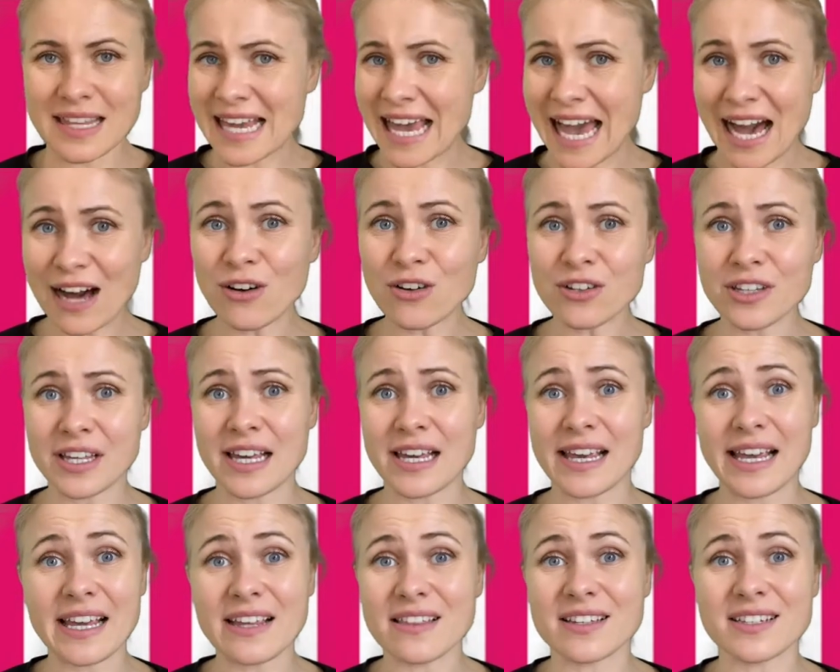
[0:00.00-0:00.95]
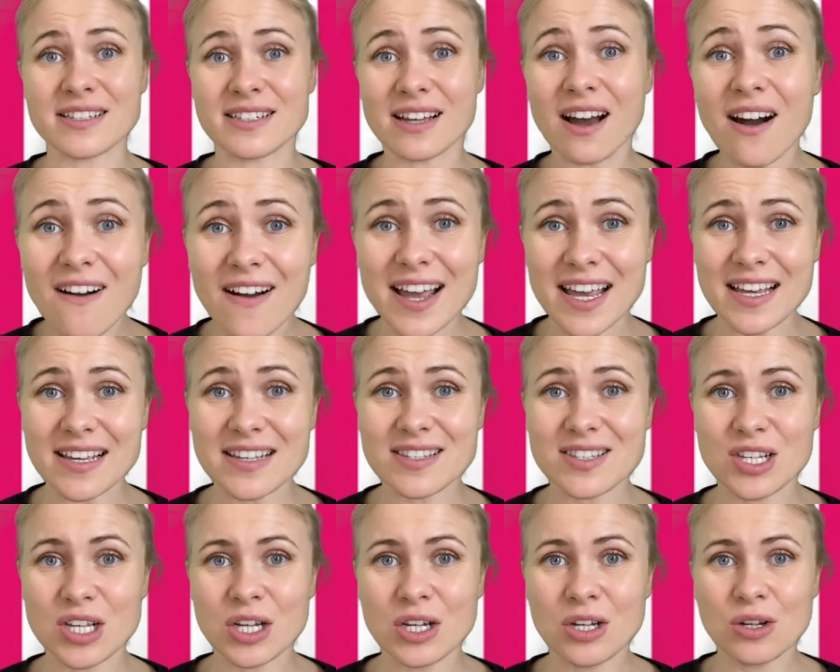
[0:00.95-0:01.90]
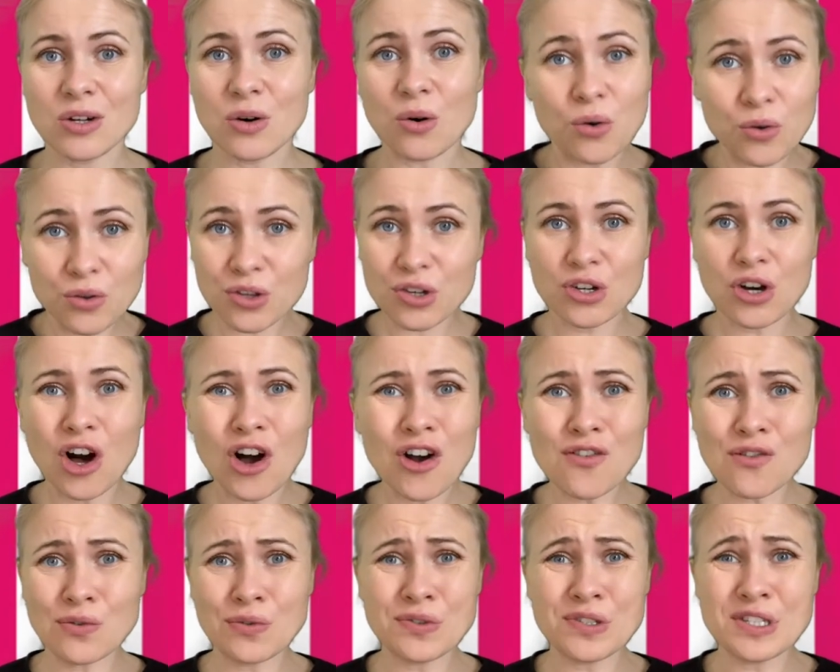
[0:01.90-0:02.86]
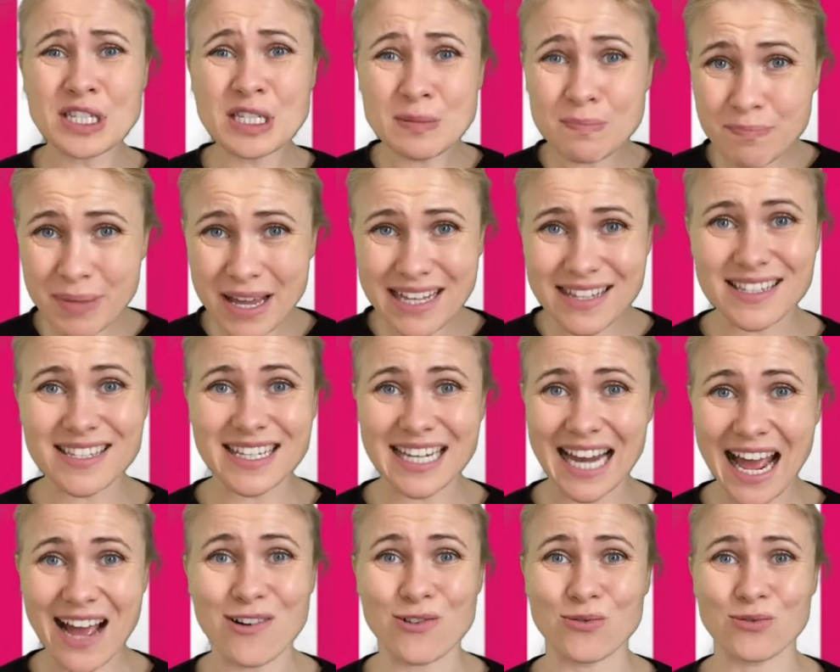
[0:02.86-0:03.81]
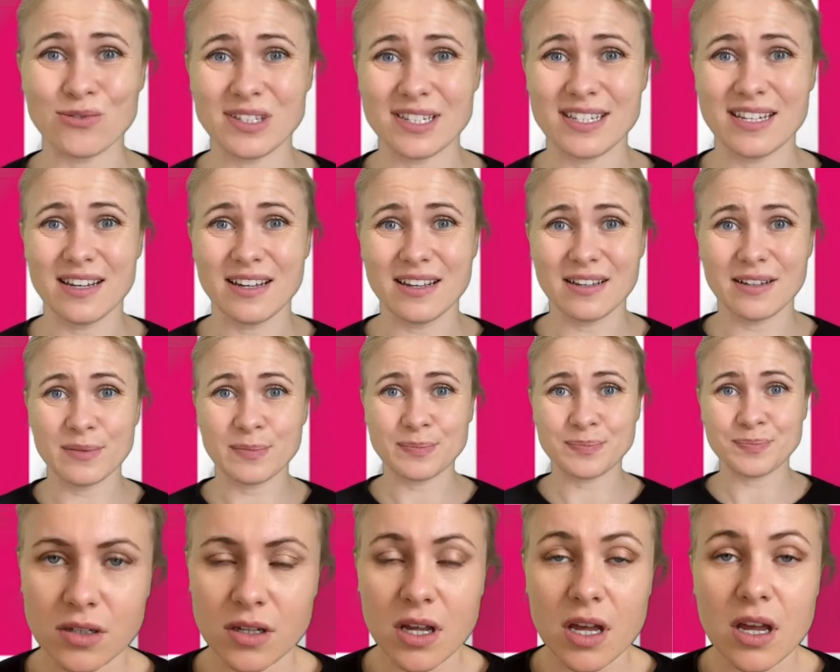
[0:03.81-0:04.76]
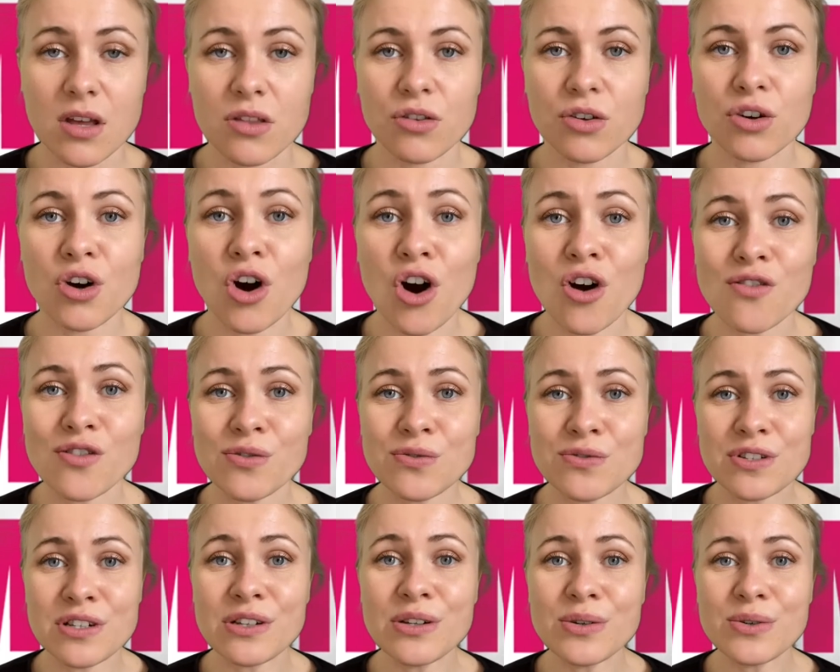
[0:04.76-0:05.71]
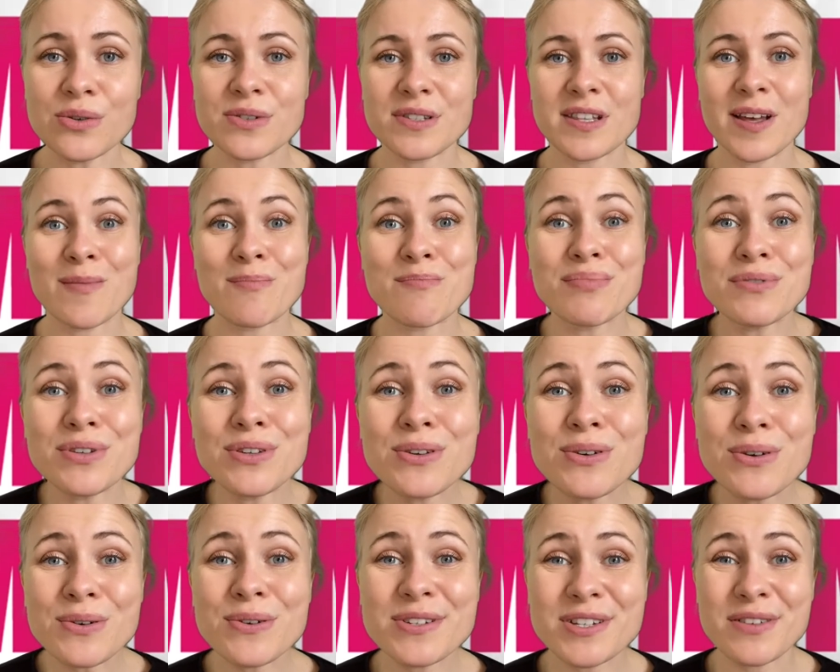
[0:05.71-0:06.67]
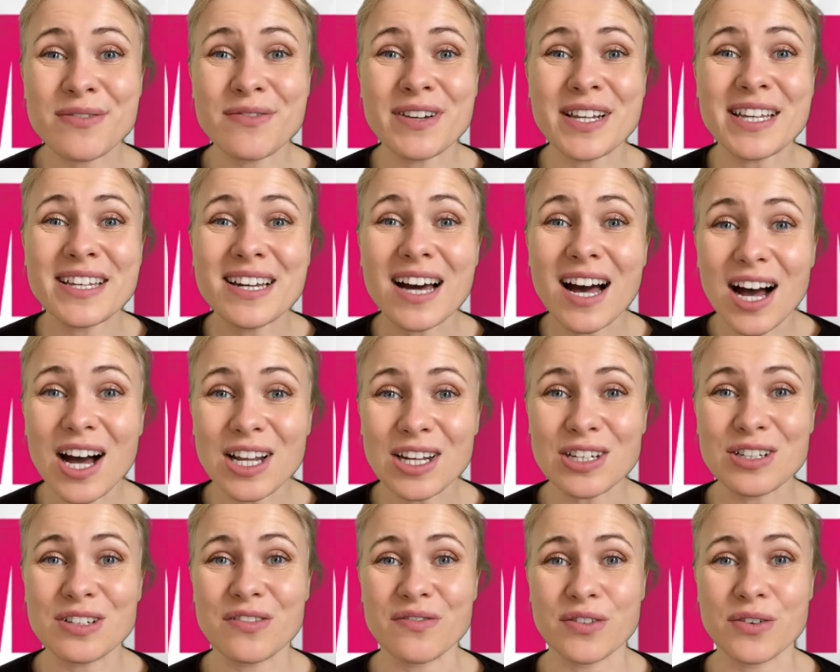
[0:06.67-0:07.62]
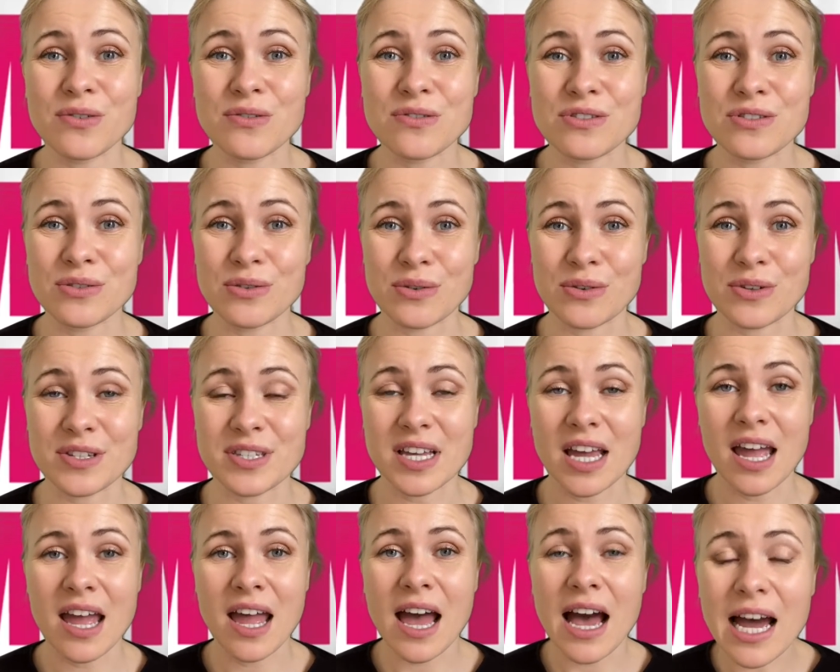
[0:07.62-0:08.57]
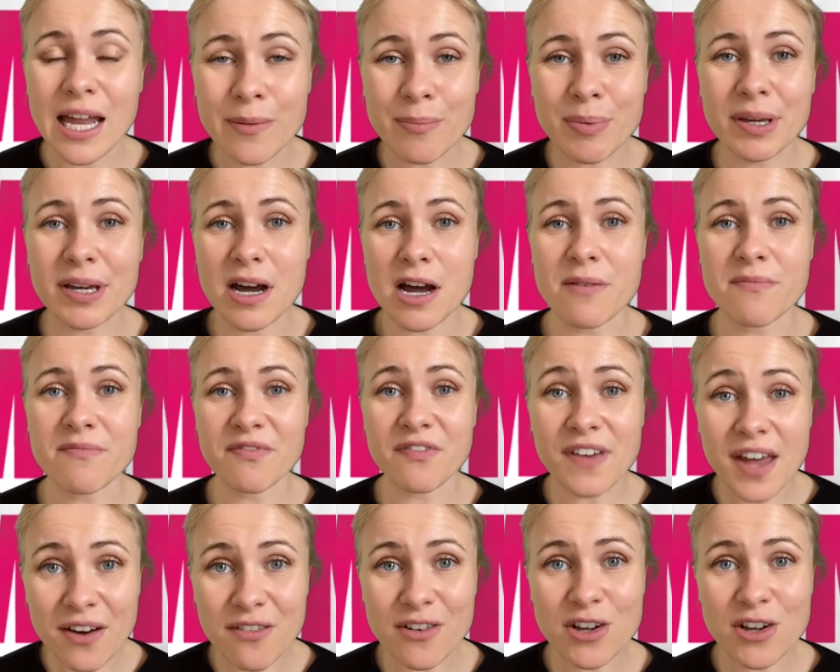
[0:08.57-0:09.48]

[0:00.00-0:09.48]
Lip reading: algae either dies or the coral spits it out. The corals lose their beautifully coloured food source and become very